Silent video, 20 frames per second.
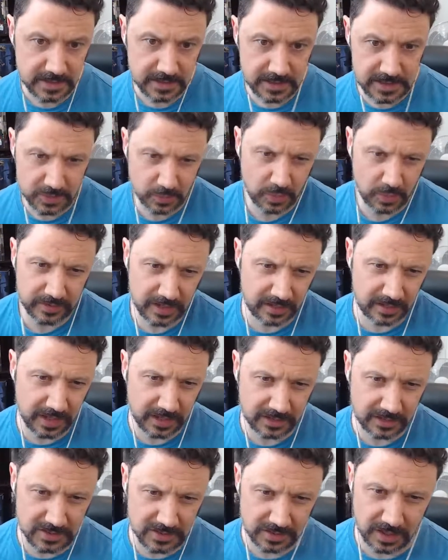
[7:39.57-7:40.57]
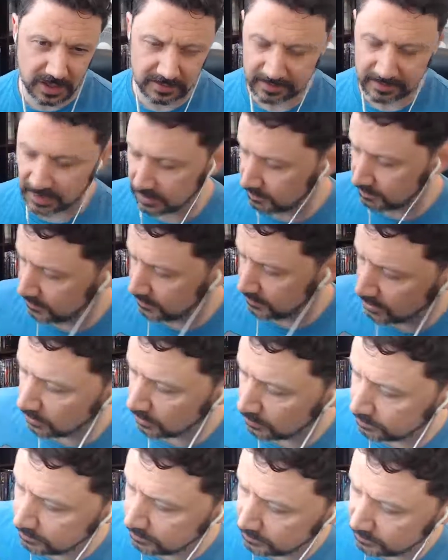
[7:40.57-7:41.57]
It's the one that that does a lot of like you
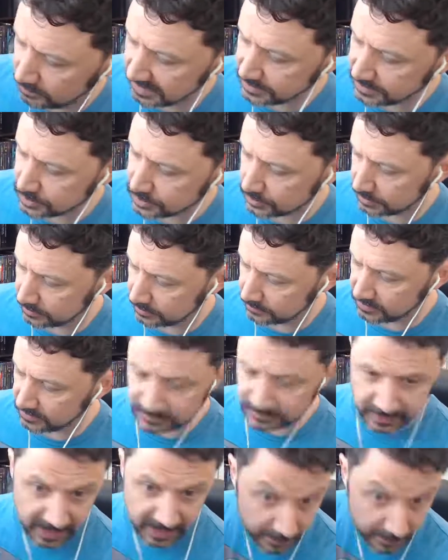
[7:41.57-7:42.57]
know nature and stuff like that.